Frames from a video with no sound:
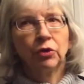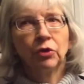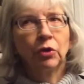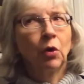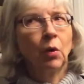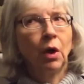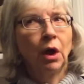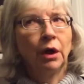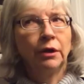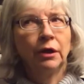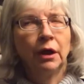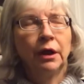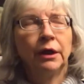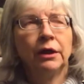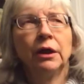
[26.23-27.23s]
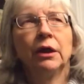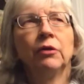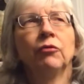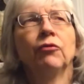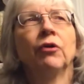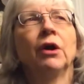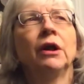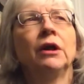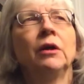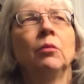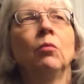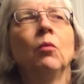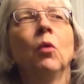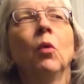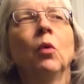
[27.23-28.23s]
could go online and find
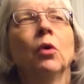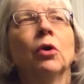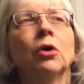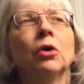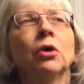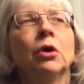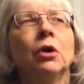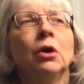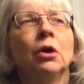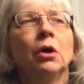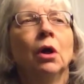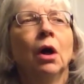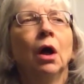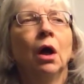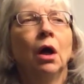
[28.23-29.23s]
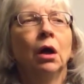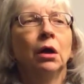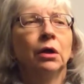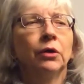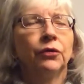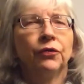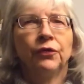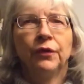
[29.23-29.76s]
more uh,